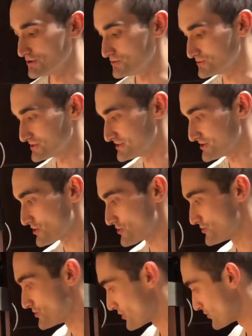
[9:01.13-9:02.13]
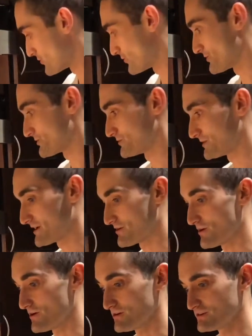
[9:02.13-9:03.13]
using no oil
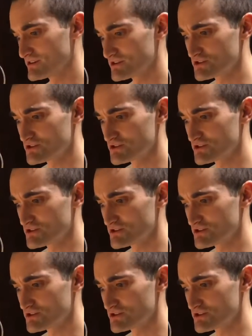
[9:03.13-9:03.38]
at all.